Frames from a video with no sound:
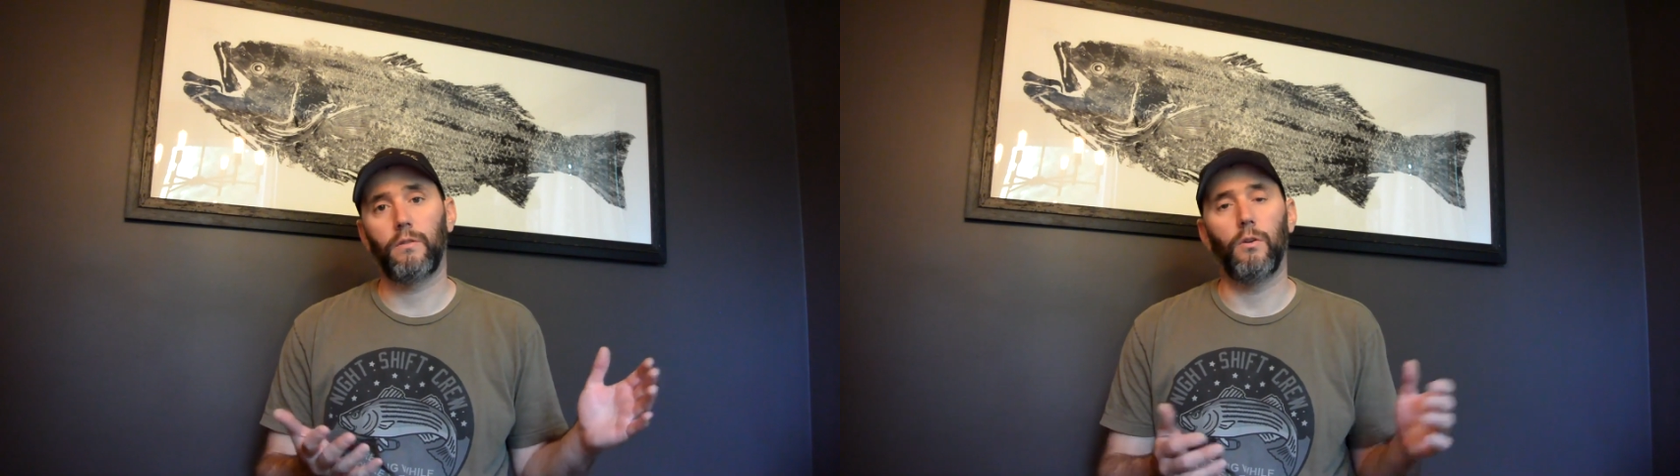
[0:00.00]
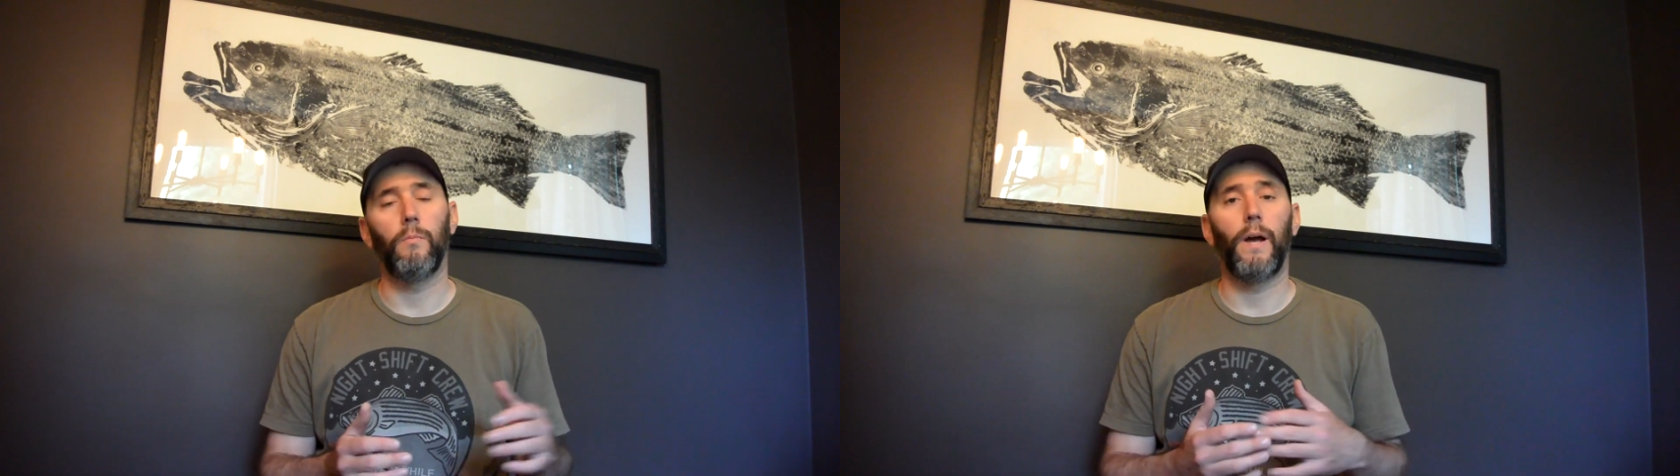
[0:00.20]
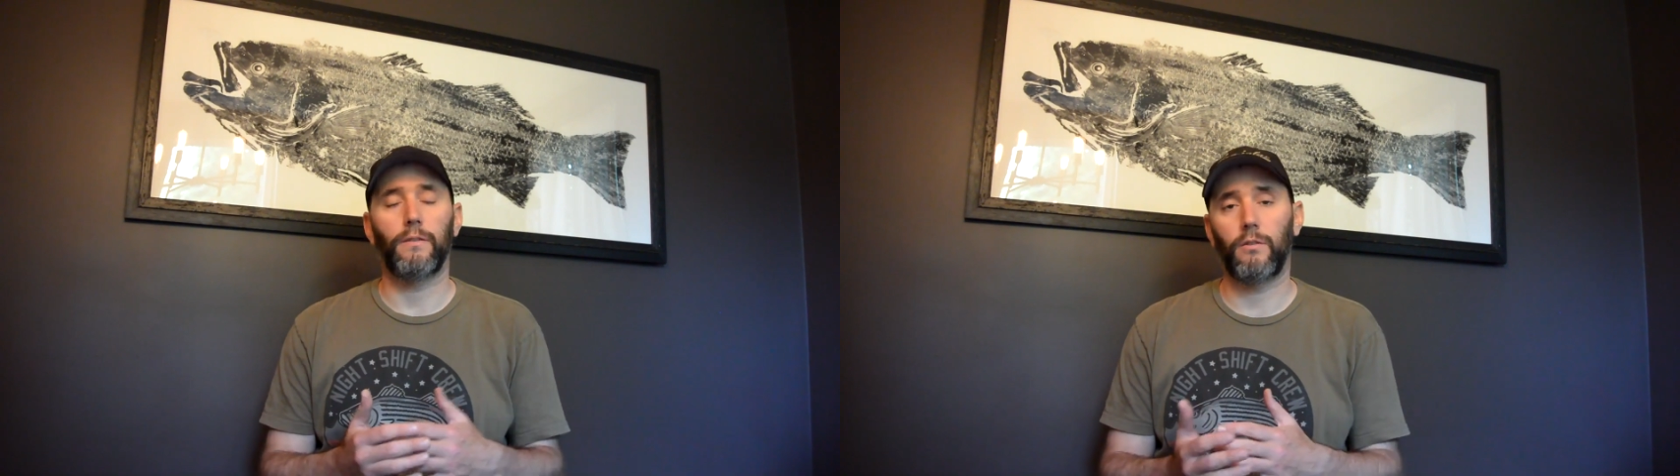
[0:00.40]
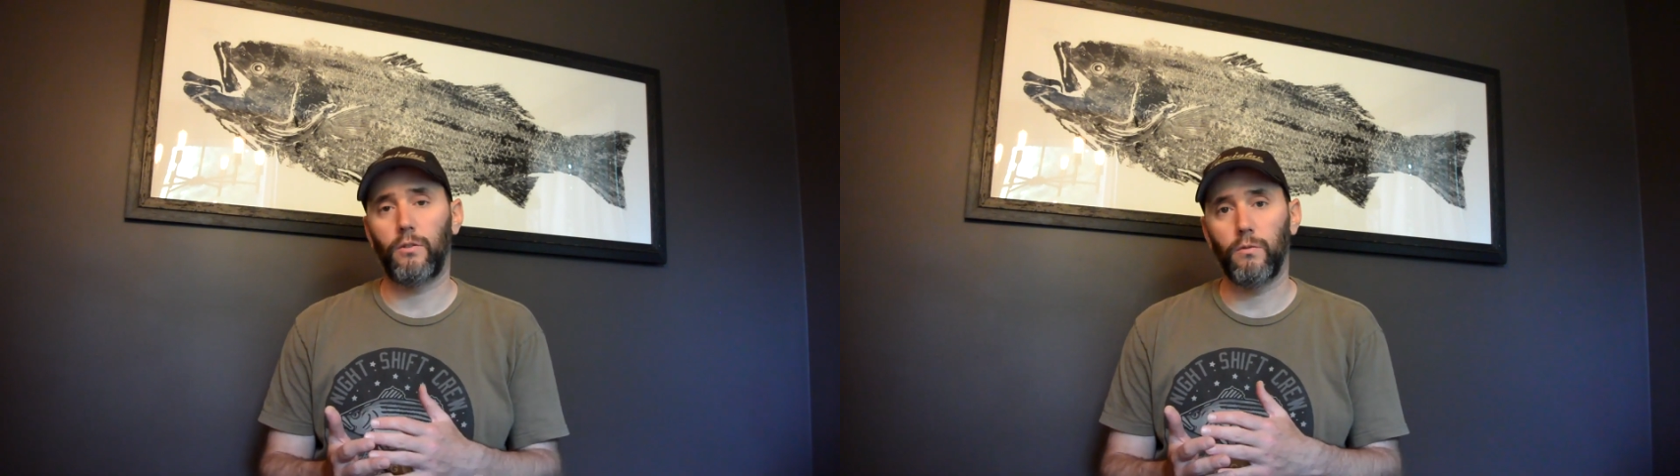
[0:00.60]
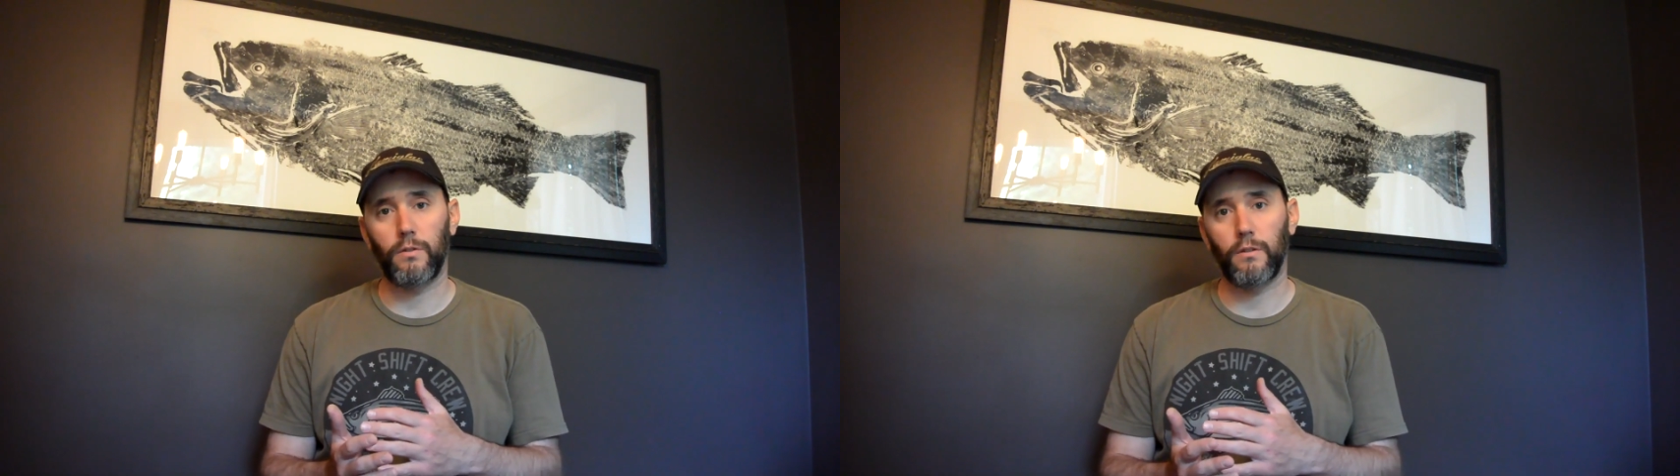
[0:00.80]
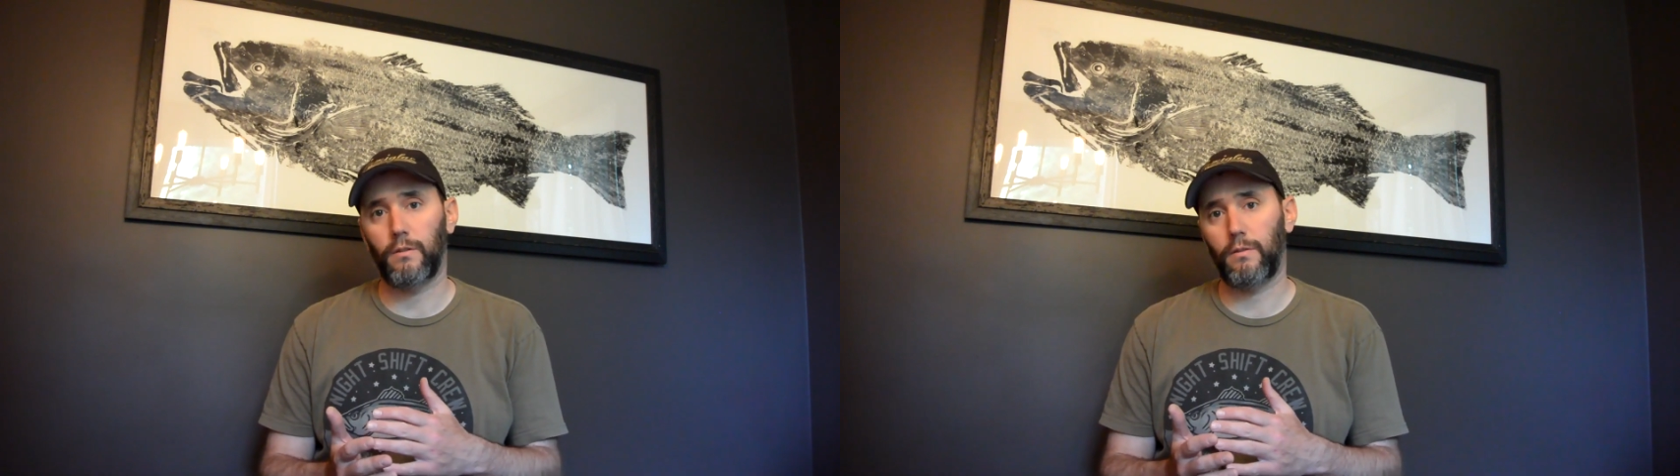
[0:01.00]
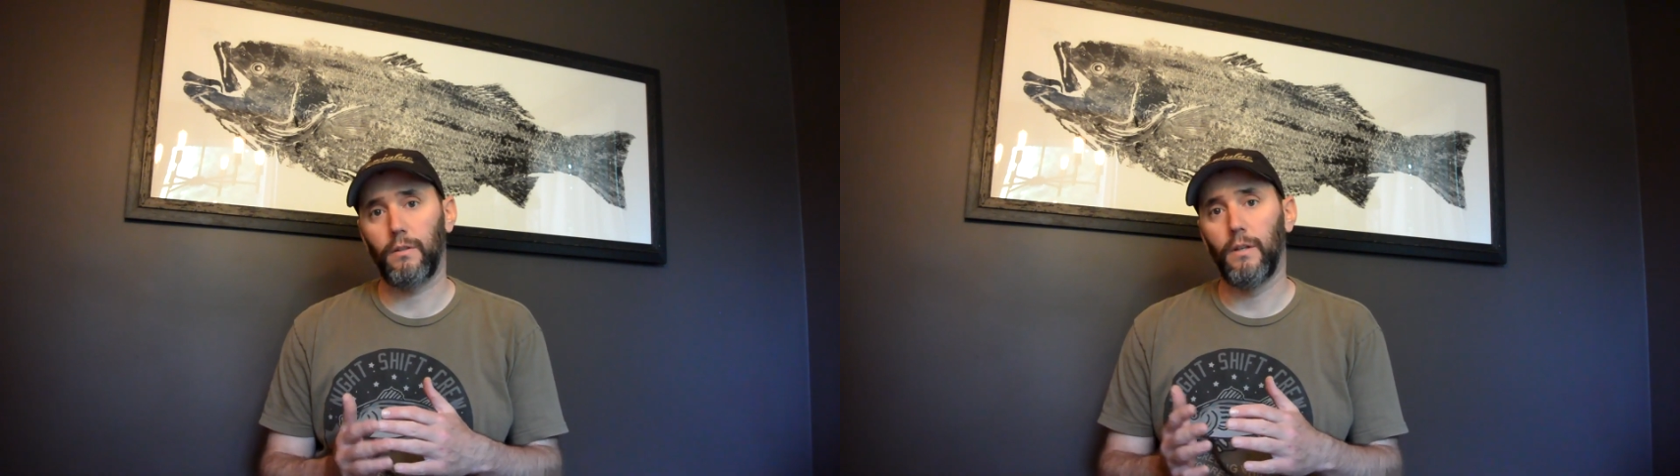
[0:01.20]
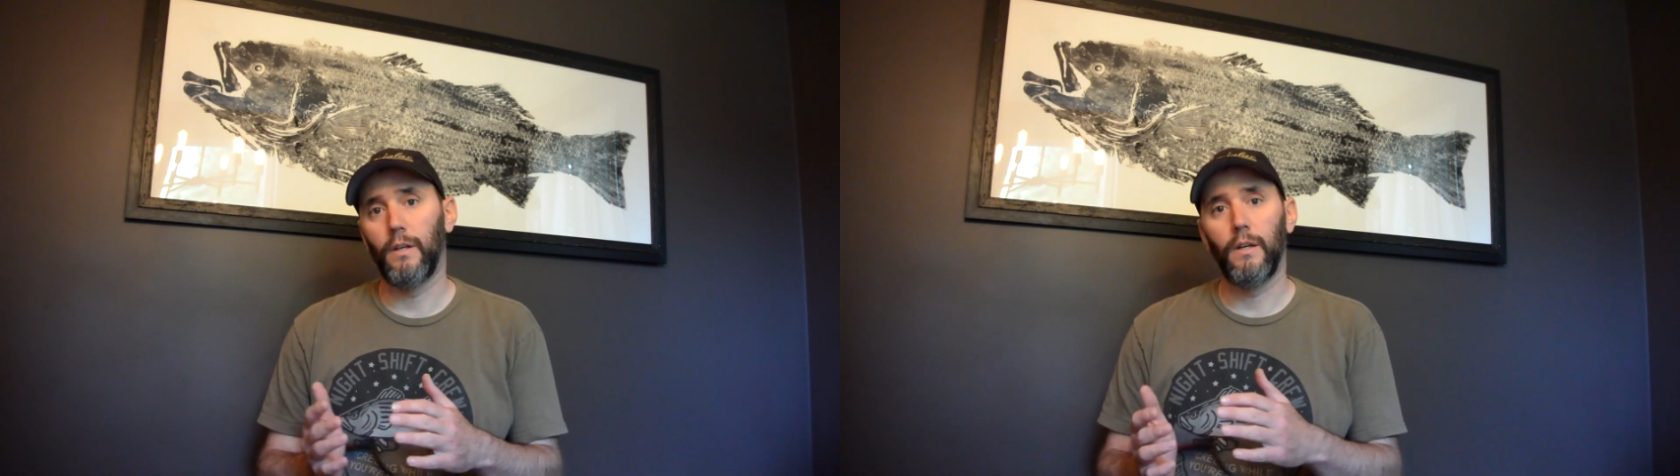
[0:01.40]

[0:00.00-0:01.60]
So Massachusetts,